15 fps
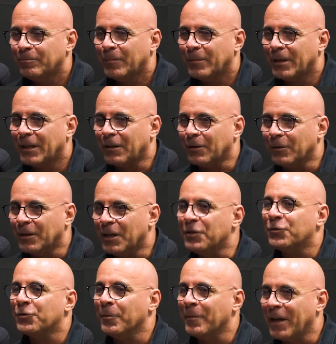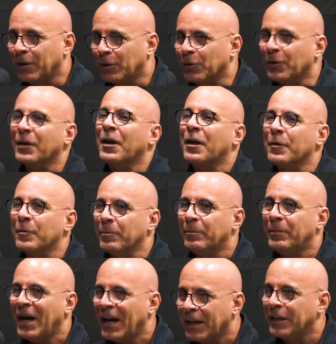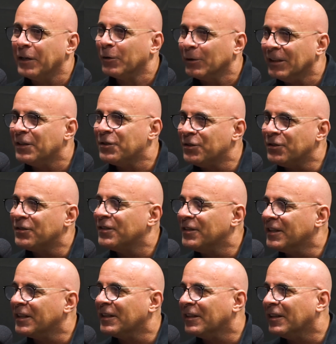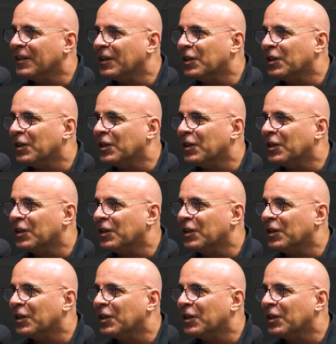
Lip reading: I don't know, instrumental, or other pioneer legends in the